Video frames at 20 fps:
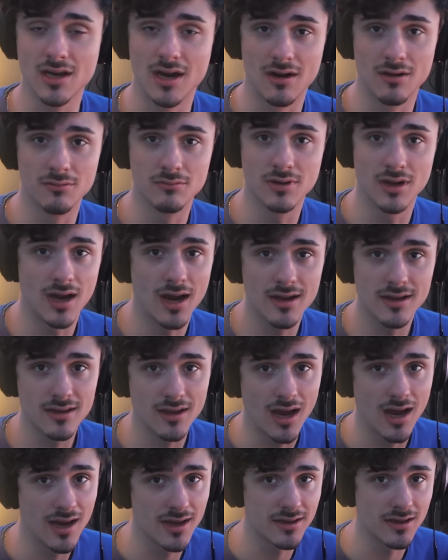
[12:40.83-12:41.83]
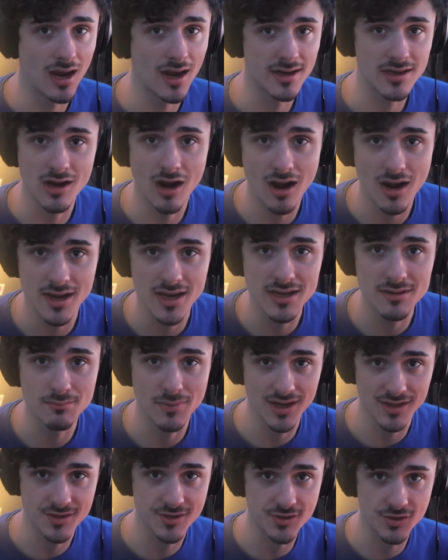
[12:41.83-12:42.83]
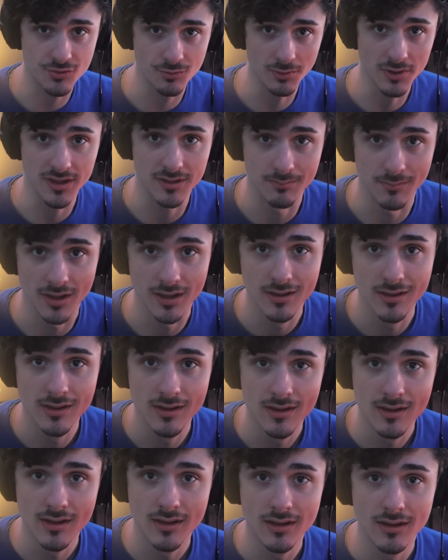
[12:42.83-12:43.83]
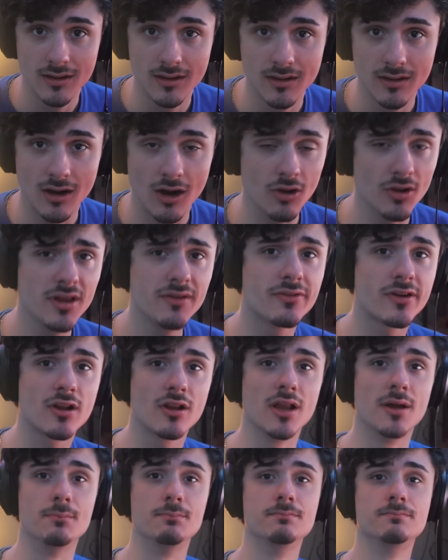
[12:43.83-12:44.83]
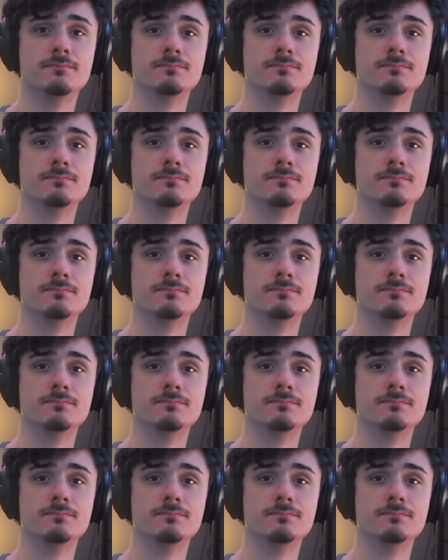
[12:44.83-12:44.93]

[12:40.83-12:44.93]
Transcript: I got in my stream. I'll leave a clip.